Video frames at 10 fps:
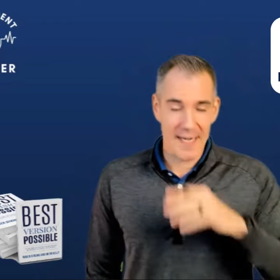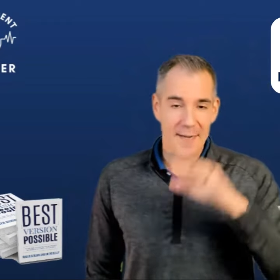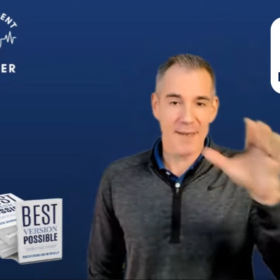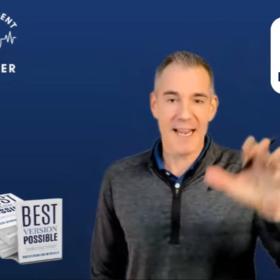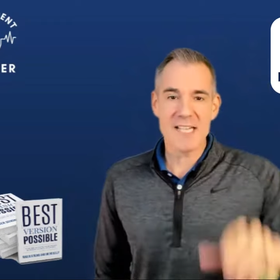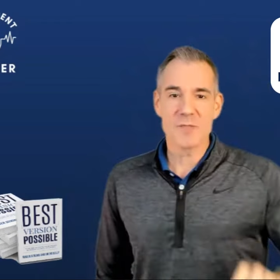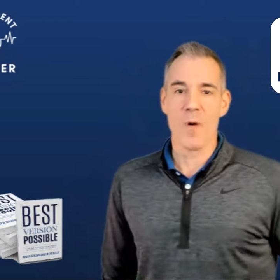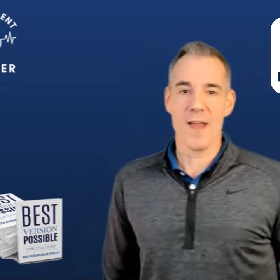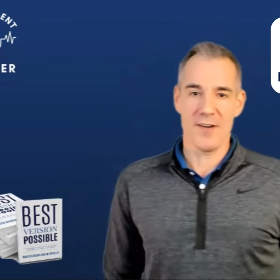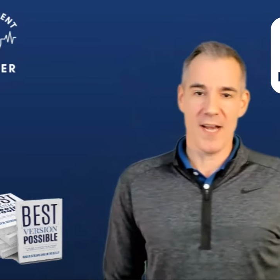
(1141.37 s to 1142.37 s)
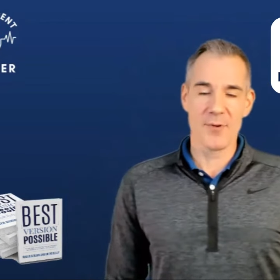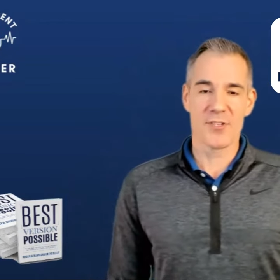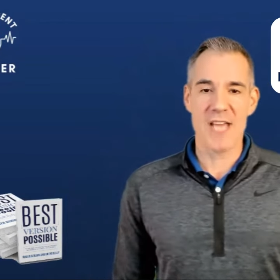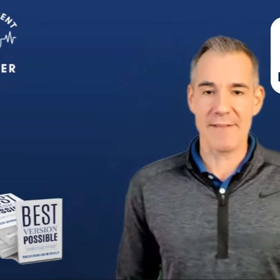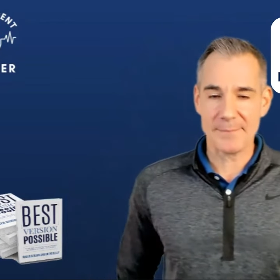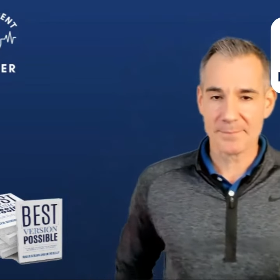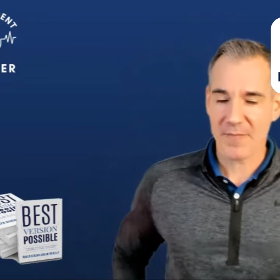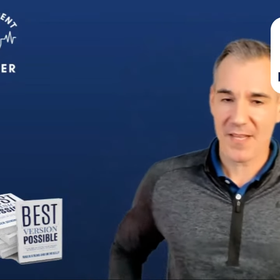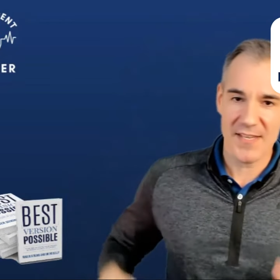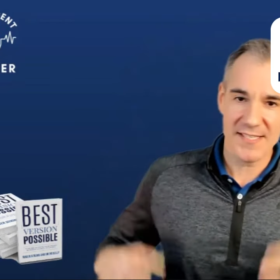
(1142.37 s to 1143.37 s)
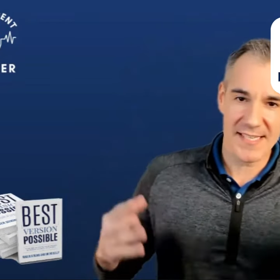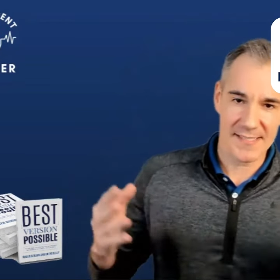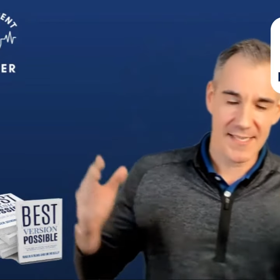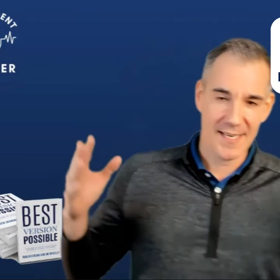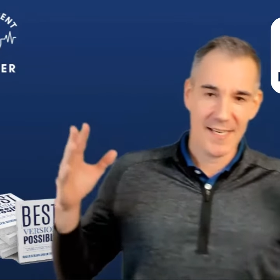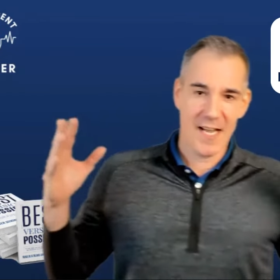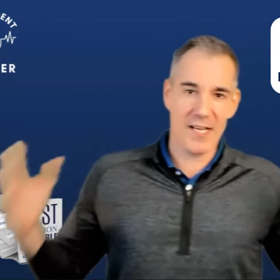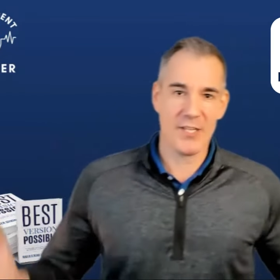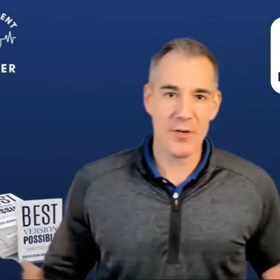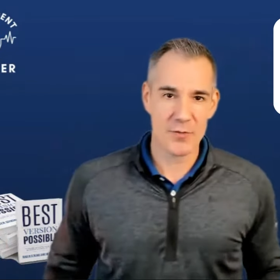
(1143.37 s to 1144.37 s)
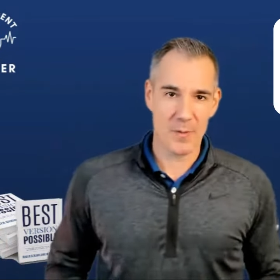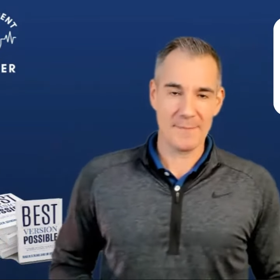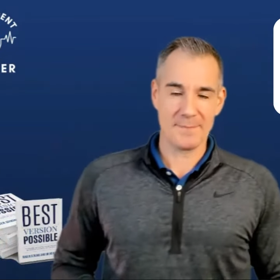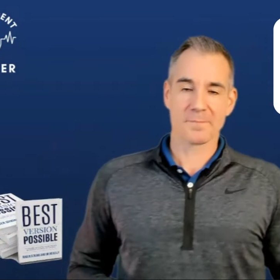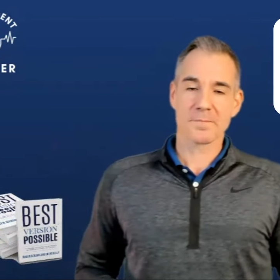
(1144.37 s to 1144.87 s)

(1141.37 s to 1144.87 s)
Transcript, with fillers: right, my last one there, number seven. This is a huge one.